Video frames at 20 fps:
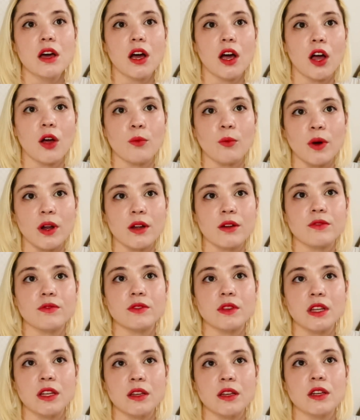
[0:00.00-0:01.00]
are one of
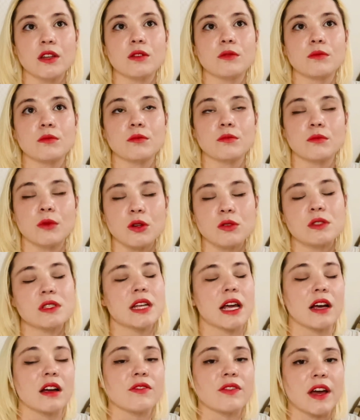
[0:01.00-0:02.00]
the most
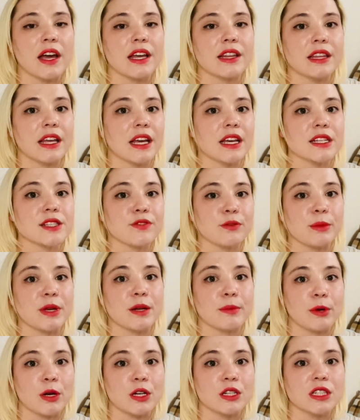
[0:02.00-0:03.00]
terrifying things for me to
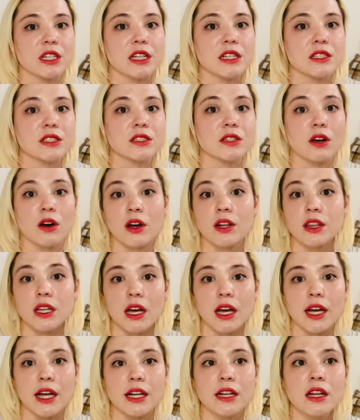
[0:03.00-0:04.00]
purchase
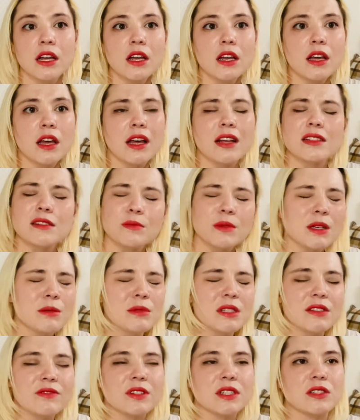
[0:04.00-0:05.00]
online, and
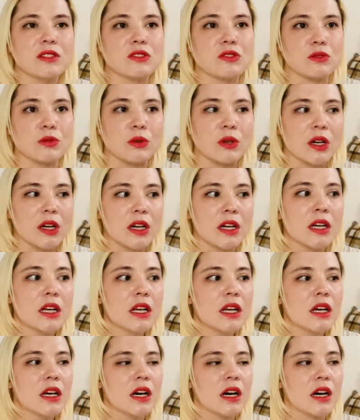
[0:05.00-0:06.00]
sometimes even in store.
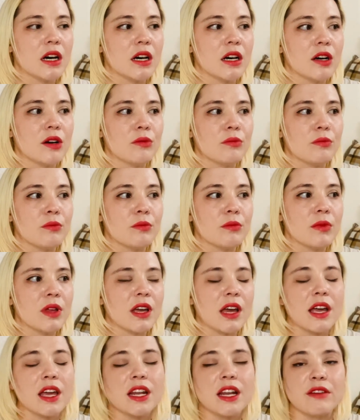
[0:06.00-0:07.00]
Like
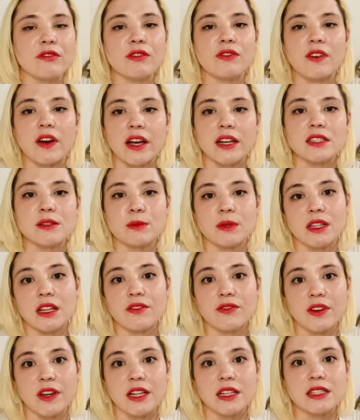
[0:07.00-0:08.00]
I can never find something that
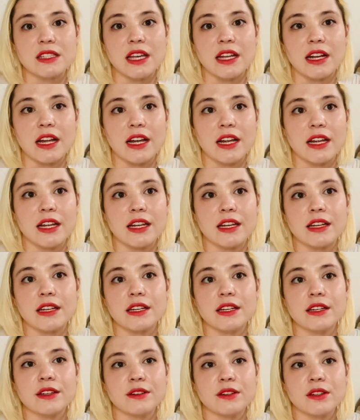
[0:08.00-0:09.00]
fits, and
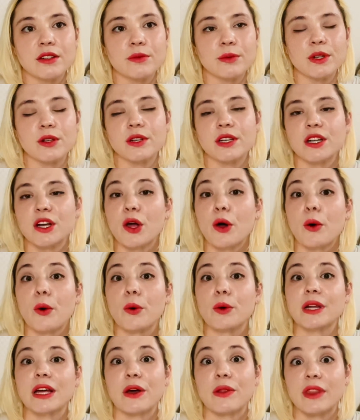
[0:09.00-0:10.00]
we don't need to go
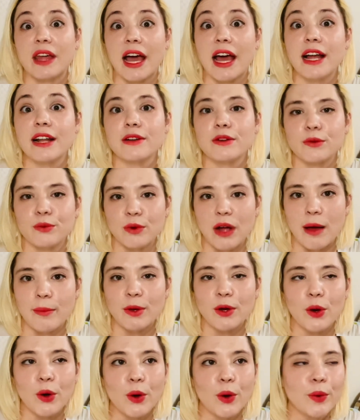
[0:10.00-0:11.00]
down that
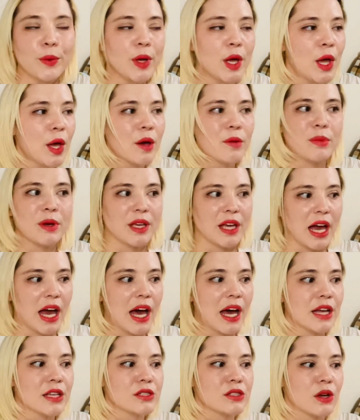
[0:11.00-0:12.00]
rabbit hole. But
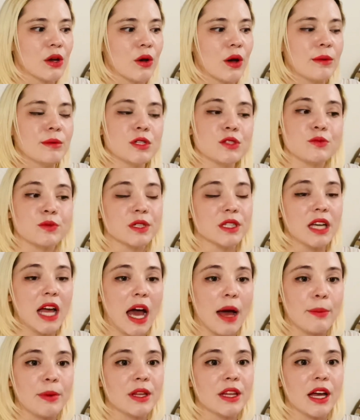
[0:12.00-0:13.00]
yeah, so I'm just really
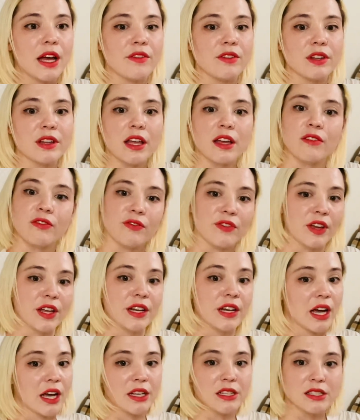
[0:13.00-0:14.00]
happy that everything fit
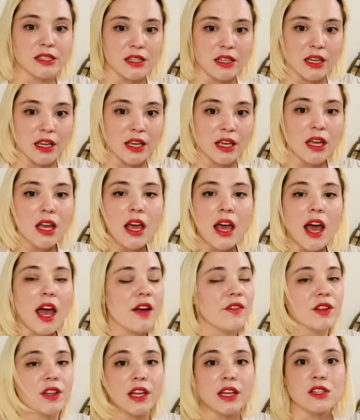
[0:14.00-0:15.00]
nicely.
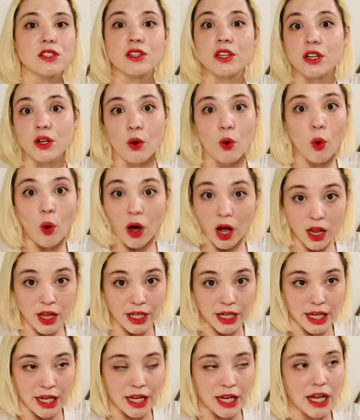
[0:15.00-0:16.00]
Everything's good
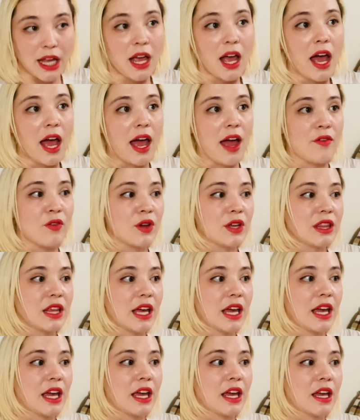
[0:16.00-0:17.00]
quality.
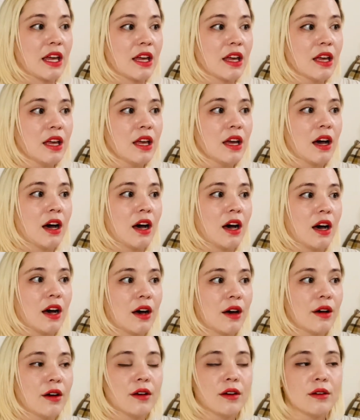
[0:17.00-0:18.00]
Everything
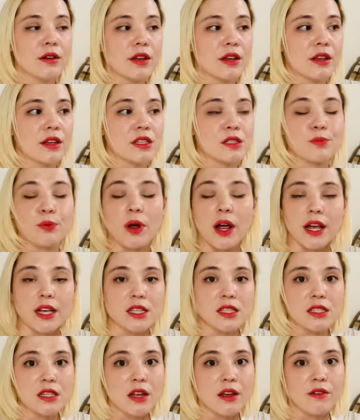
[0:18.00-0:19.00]
is
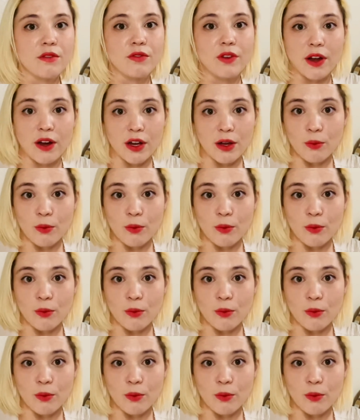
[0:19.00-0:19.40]
priced very